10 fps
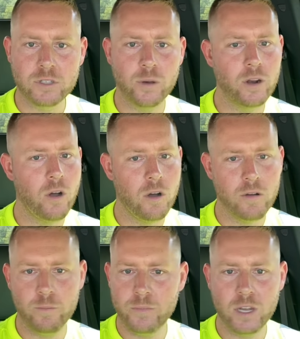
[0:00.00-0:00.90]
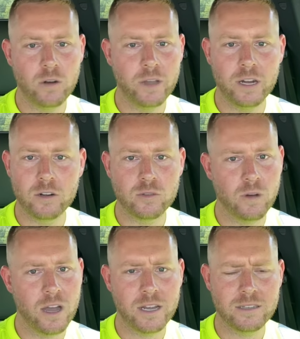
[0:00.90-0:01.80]
So it all, you know,
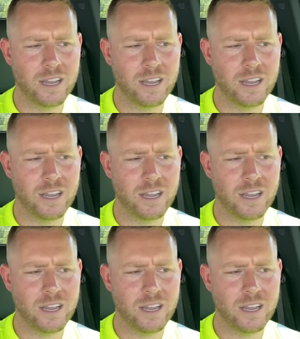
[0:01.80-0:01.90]
intertwines.